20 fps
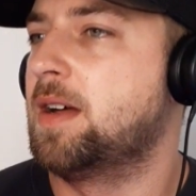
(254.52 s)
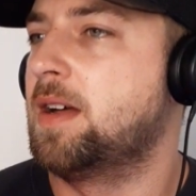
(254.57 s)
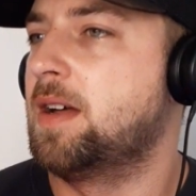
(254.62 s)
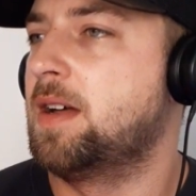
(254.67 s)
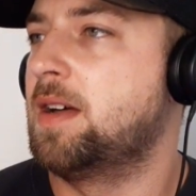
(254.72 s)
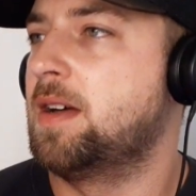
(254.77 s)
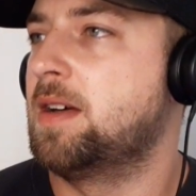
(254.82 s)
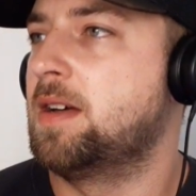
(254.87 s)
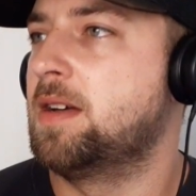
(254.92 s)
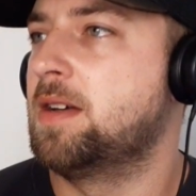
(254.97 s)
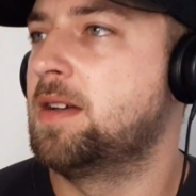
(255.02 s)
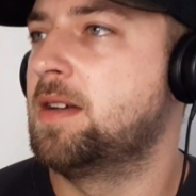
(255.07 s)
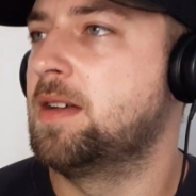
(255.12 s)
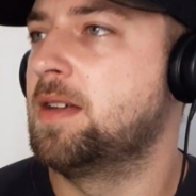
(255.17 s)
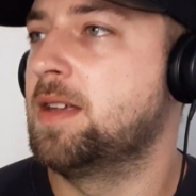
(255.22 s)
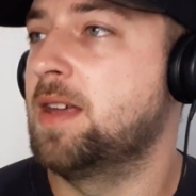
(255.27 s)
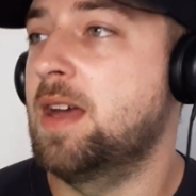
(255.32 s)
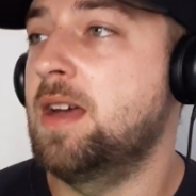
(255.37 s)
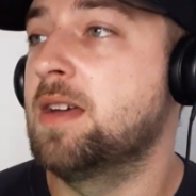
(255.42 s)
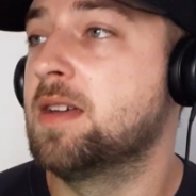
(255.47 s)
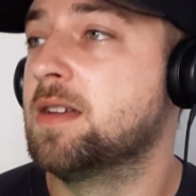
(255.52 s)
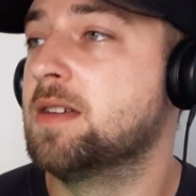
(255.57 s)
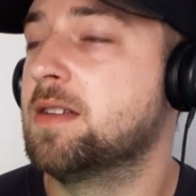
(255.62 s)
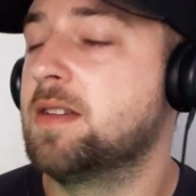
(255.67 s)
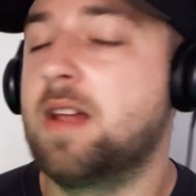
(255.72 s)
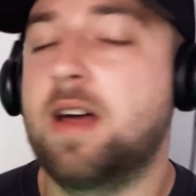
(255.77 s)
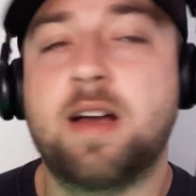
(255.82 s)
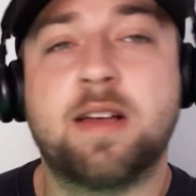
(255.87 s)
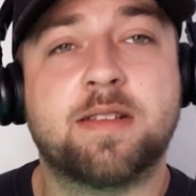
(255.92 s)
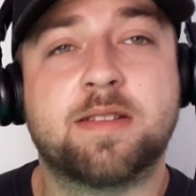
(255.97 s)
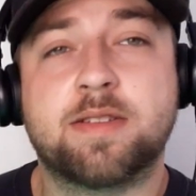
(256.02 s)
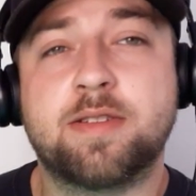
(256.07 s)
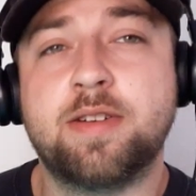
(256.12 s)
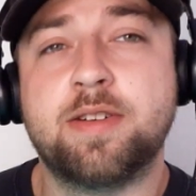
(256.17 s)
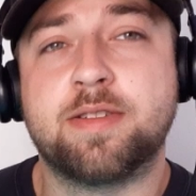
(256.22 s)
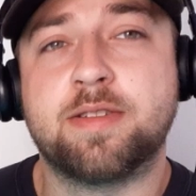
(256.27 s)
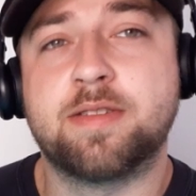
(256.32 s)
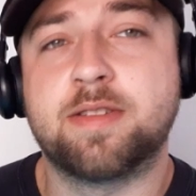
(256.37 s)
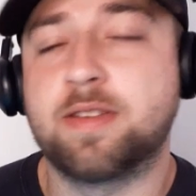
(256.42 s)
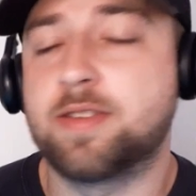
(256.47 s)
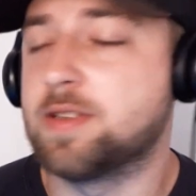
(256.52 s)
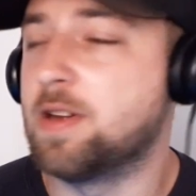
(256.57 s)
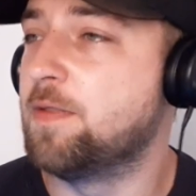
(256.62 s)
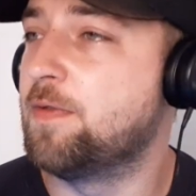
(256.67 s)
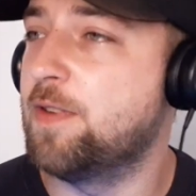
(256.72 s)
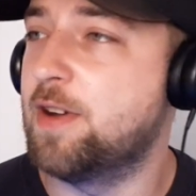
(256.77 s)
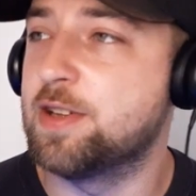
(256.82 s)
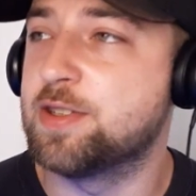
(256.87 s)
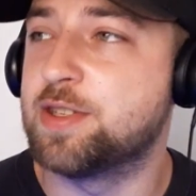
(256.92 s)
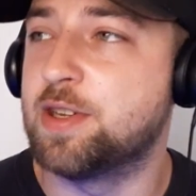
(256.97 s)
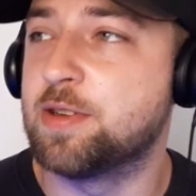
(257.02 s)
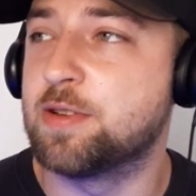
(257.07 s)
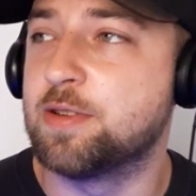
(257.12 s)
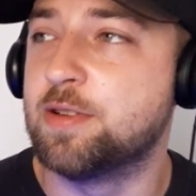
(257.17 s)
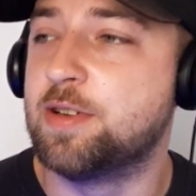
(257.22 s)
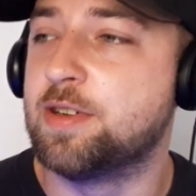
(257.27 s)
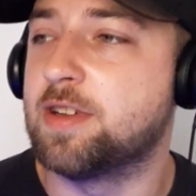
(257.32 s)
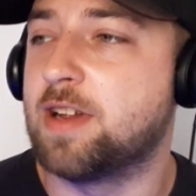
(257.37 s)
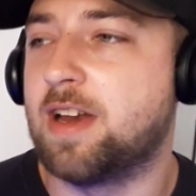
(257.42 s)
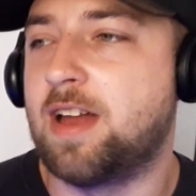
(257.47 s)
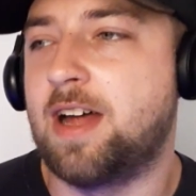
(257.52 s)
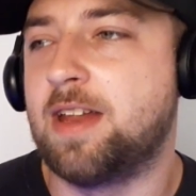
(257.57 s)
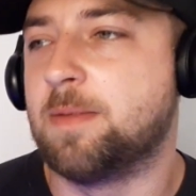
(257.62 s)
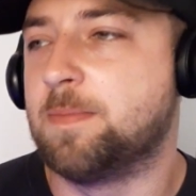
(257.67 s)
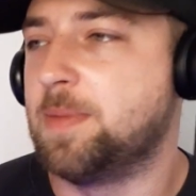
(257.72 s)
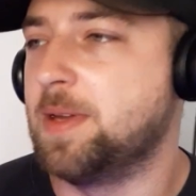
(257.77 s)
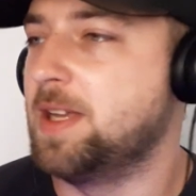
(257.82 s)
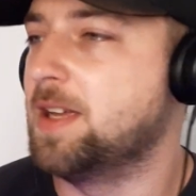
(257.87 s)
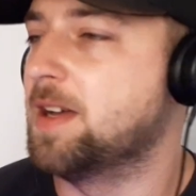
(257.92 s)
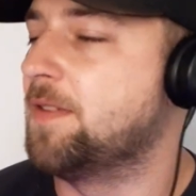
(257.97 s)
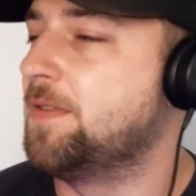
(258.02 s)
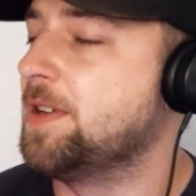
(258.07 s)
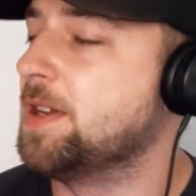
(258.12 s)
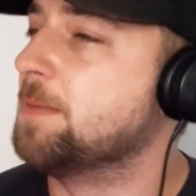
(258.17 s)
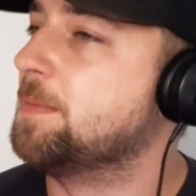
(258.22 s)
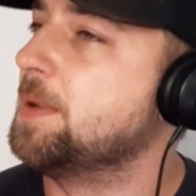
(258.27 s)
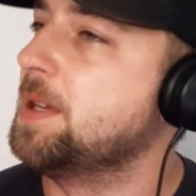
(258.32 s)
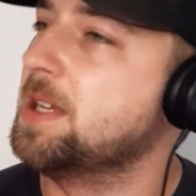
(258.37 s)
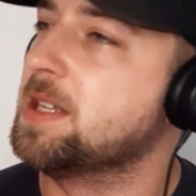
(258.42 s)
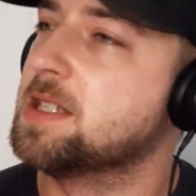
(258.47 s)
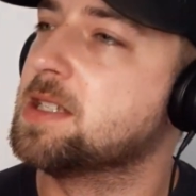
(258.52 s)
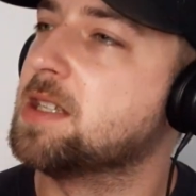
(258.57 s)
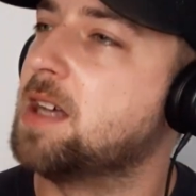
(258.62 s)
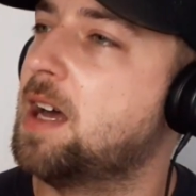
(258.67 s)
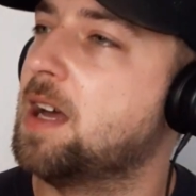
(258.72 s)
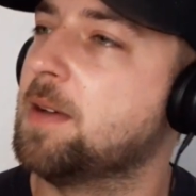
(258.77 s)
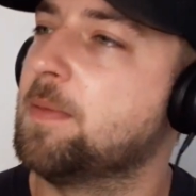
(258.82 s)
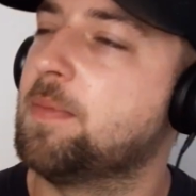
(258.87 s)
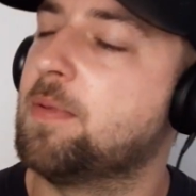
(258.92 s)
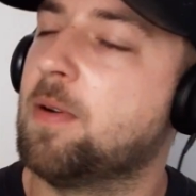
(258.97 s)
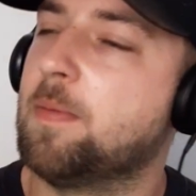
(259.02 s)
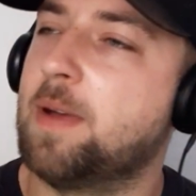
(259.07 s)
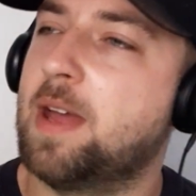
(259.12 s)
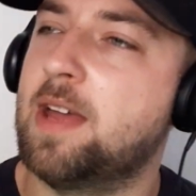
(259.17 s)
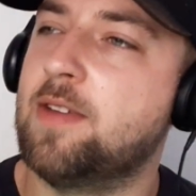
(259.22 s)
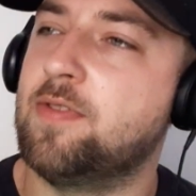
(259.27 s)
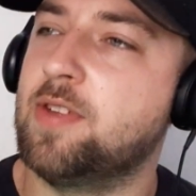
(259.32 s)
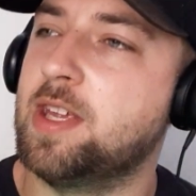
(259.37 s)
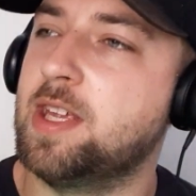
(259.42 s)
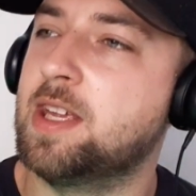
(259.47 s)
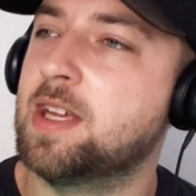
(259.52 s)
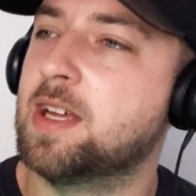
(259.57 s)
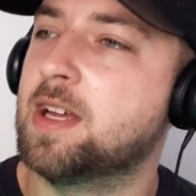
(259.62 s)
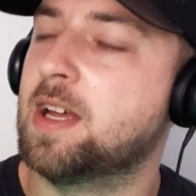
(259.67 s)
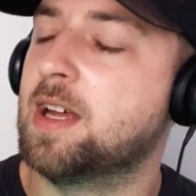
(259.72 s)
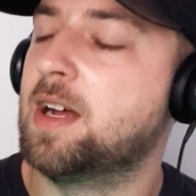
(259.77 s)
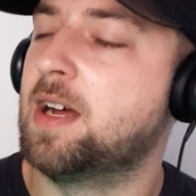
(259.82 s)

It's good. So far, so good. I like the beat. I think the beat is like proper heavy.